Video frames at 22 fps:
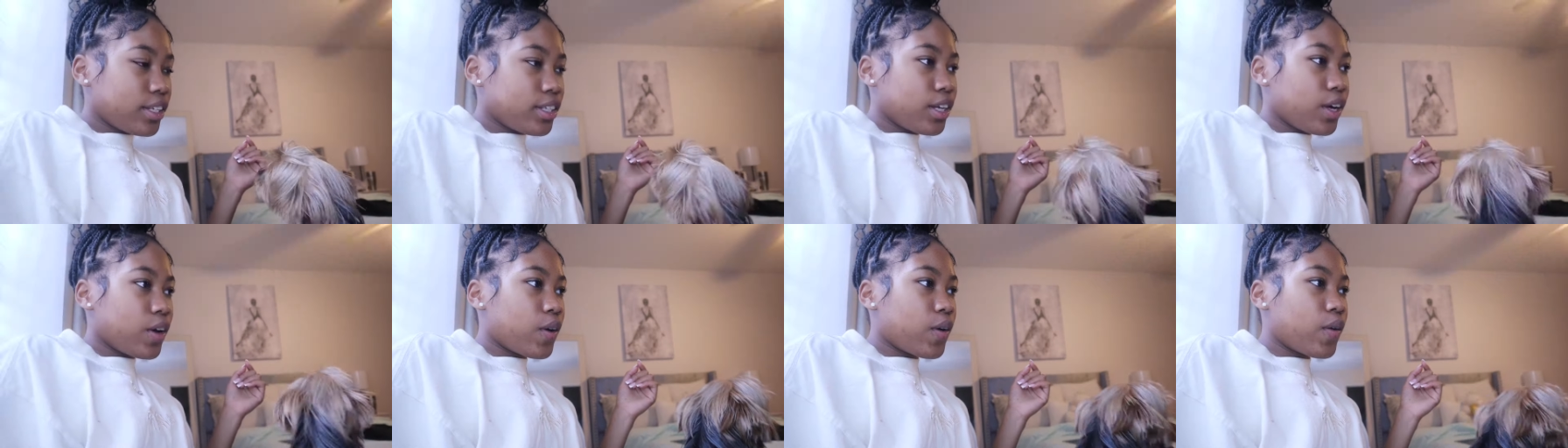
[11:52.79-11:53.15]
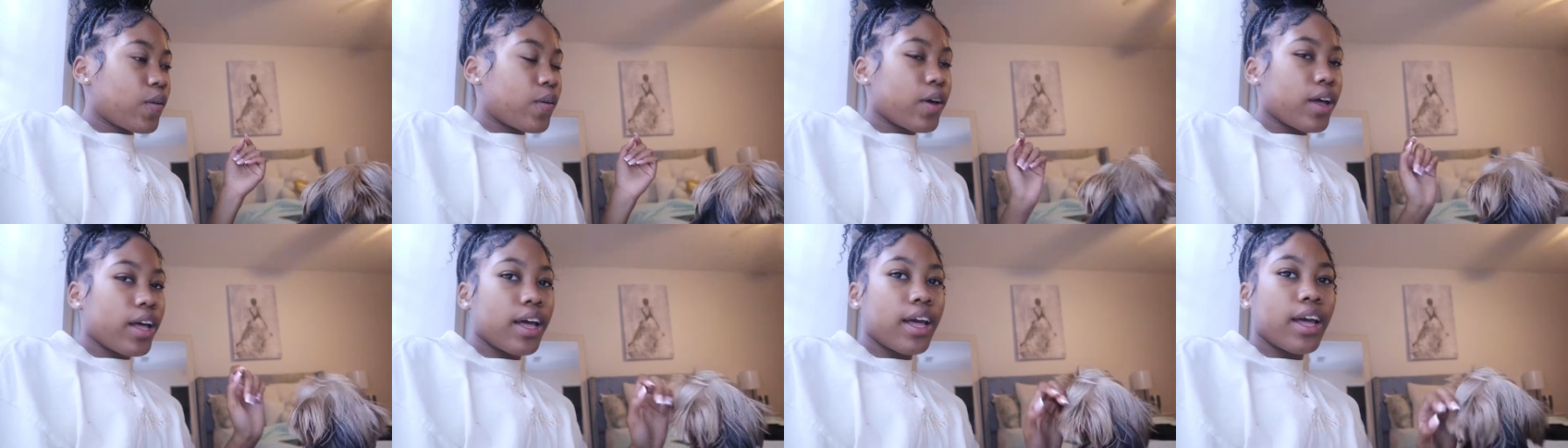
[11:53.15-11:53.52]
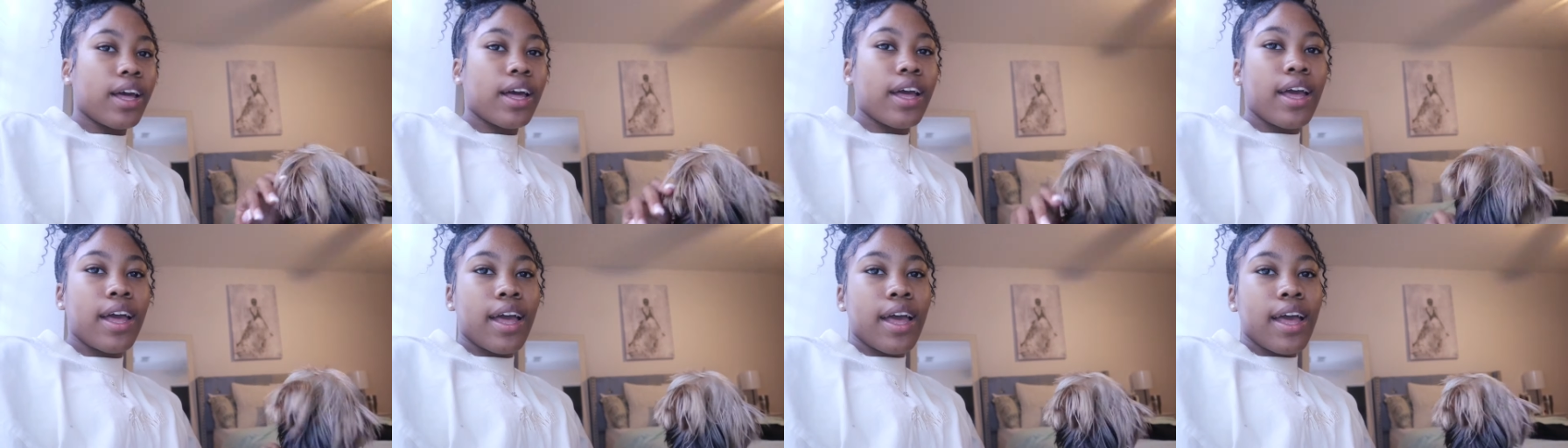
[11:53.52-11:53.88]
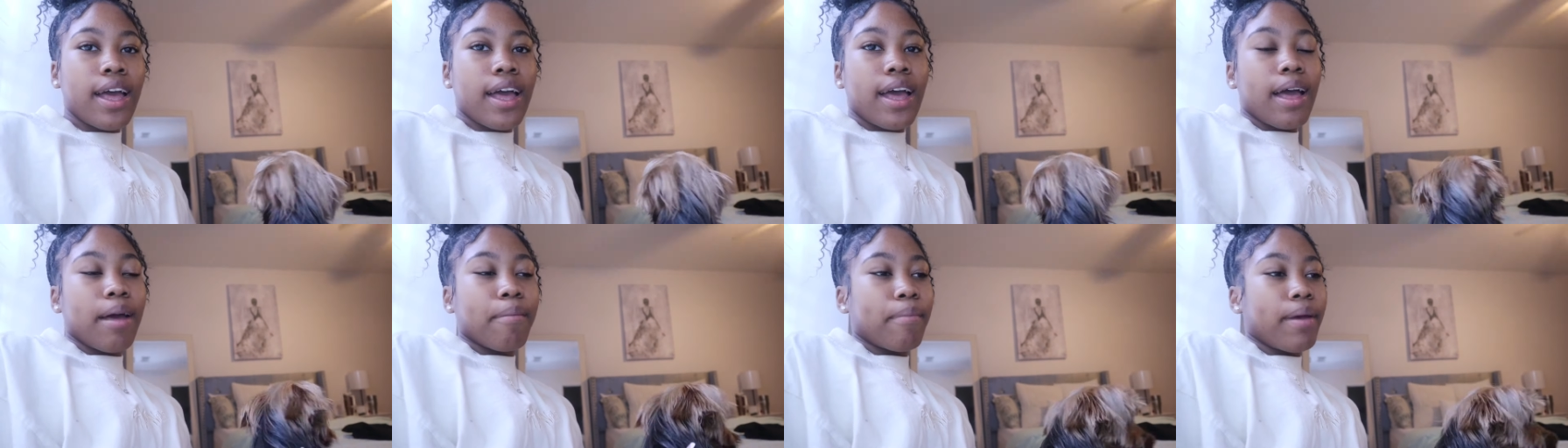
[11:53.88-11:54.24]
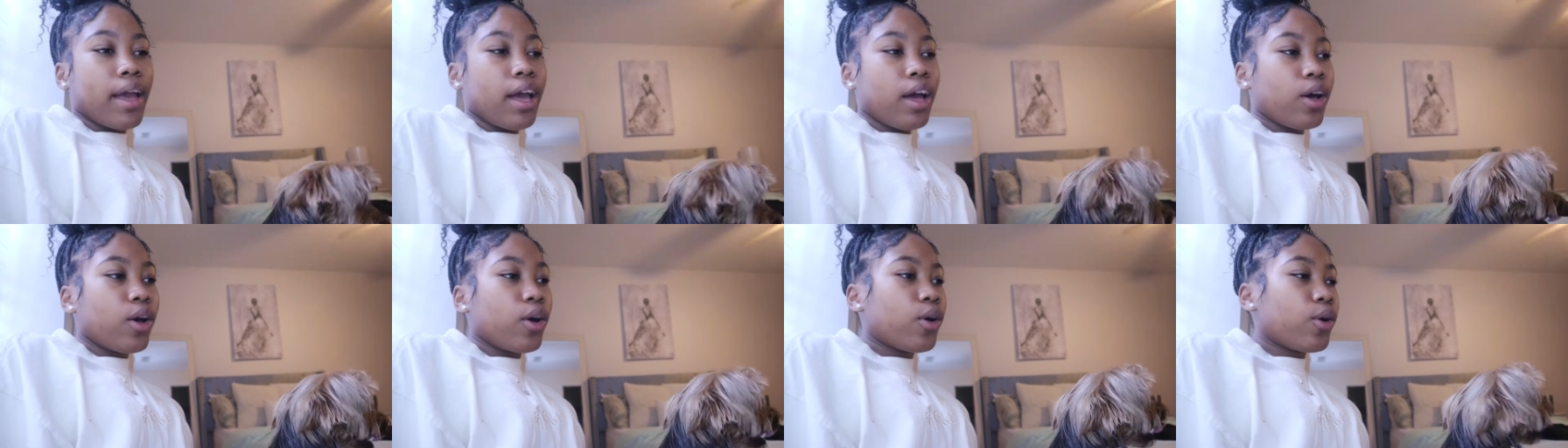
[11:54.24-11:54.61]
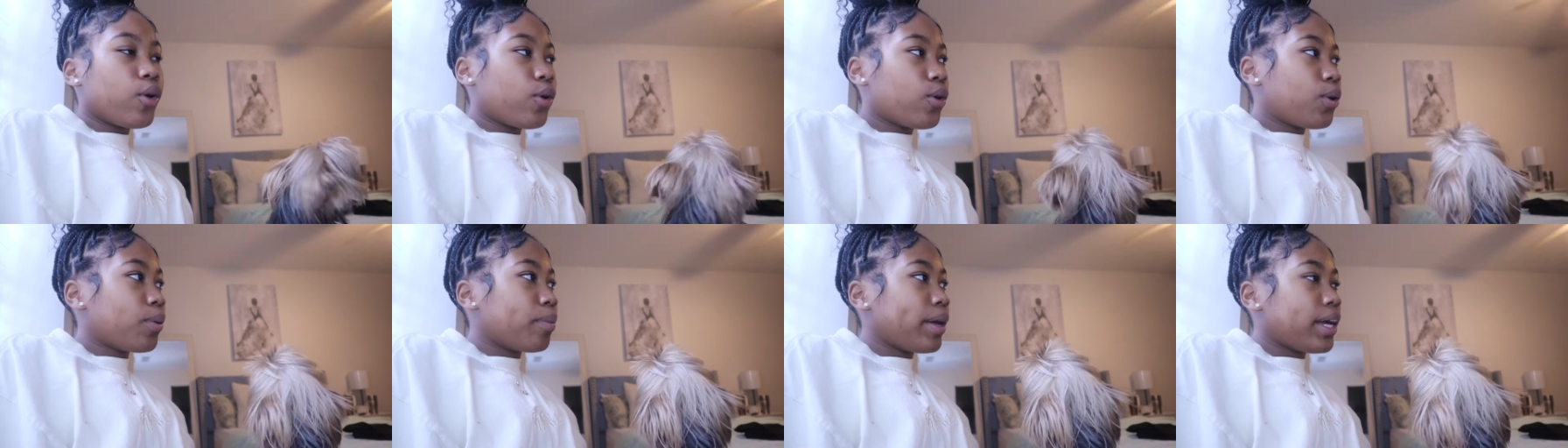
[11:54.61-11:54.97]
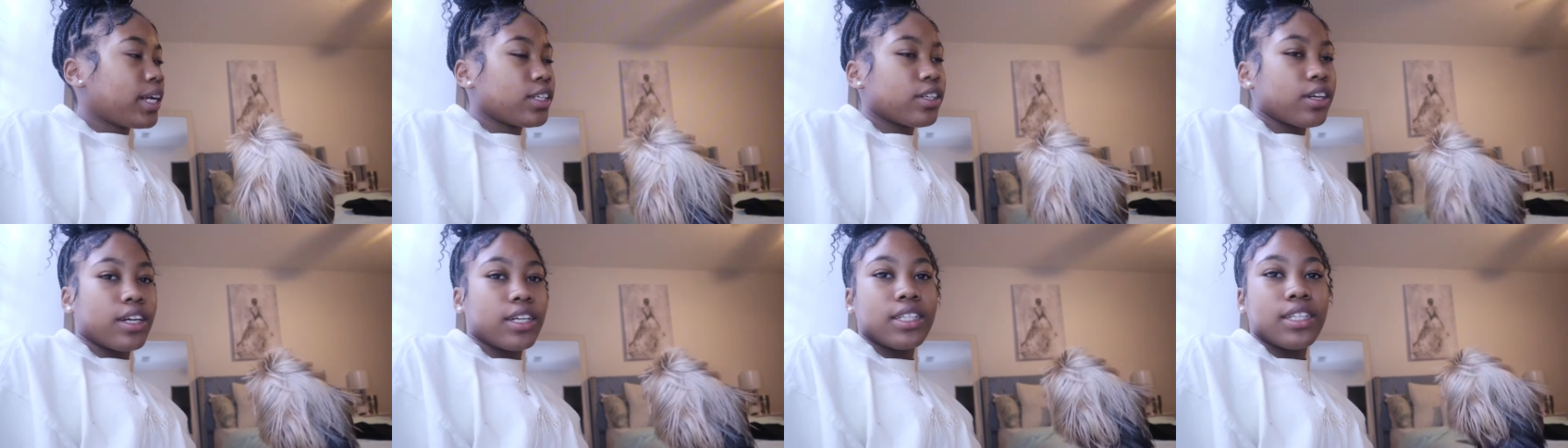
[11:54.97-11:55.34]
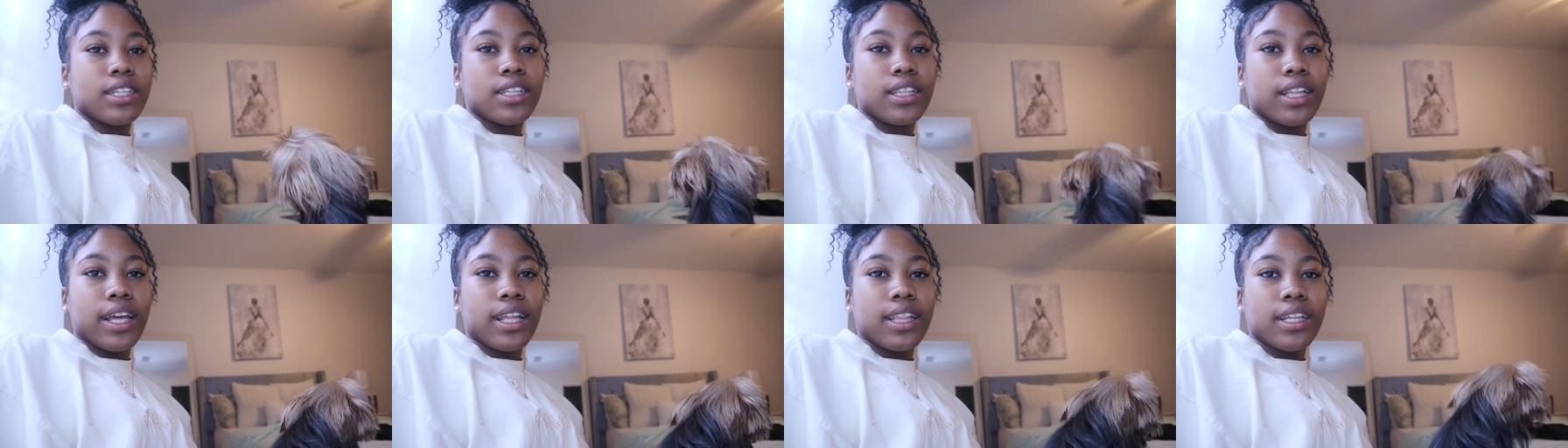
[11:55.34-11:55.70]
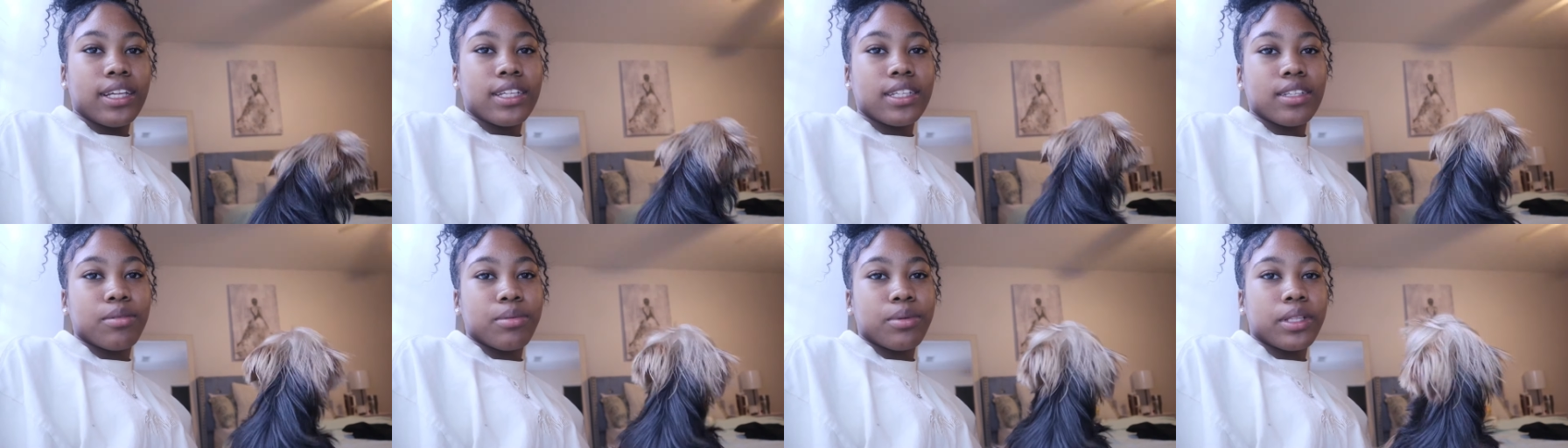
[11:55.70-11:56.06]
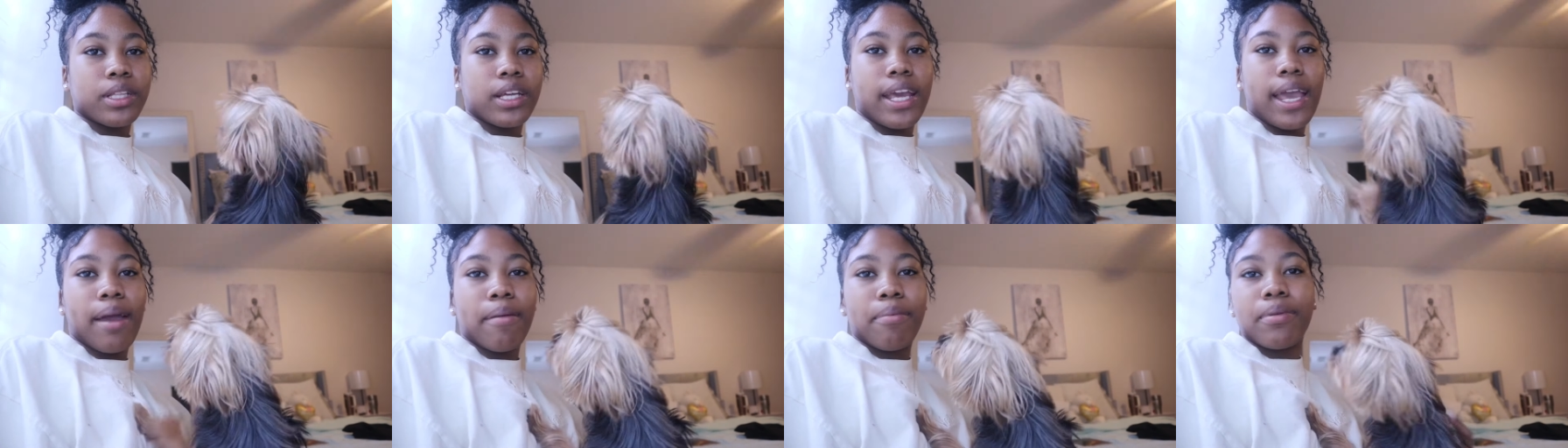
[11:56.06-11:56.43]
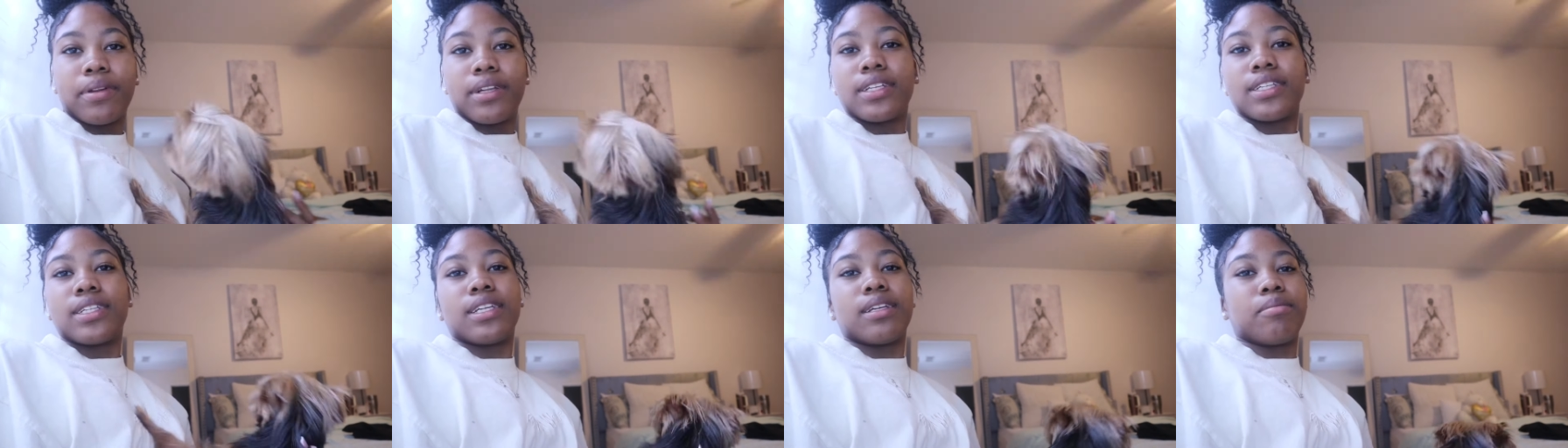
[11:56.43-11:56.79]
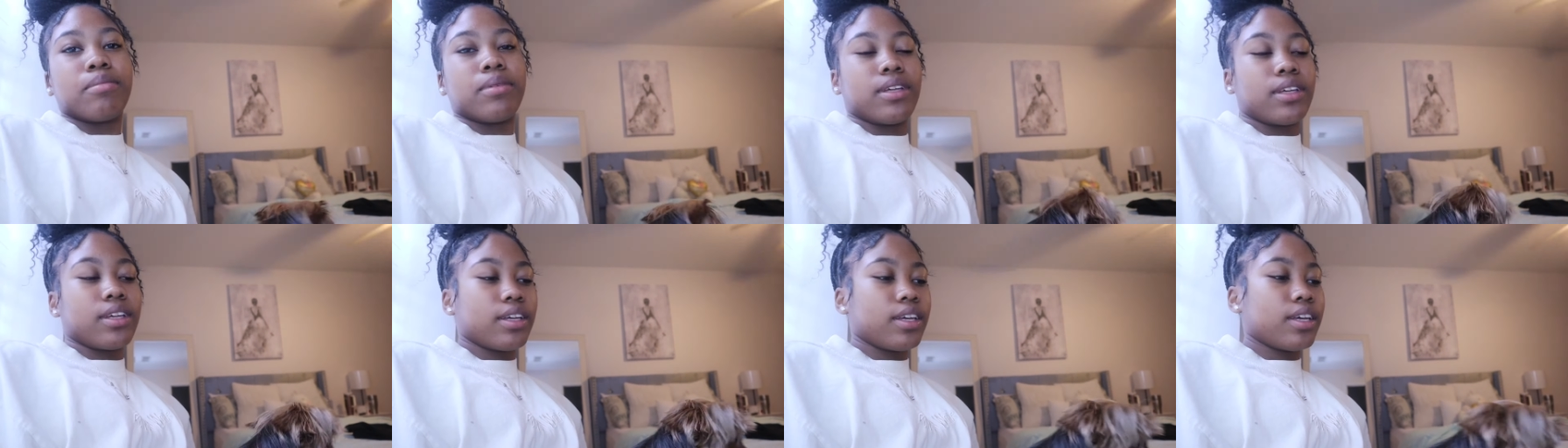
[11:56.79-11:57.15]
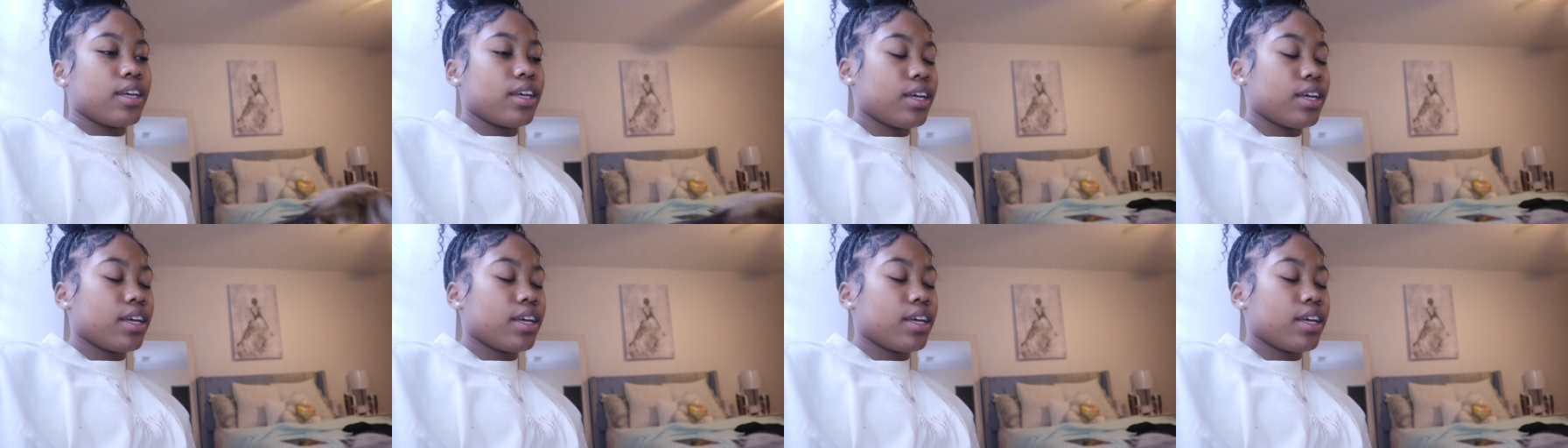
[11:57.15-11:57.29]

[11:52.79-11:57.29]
So I'm at home. As y'all can see, Layla is really happy to see me.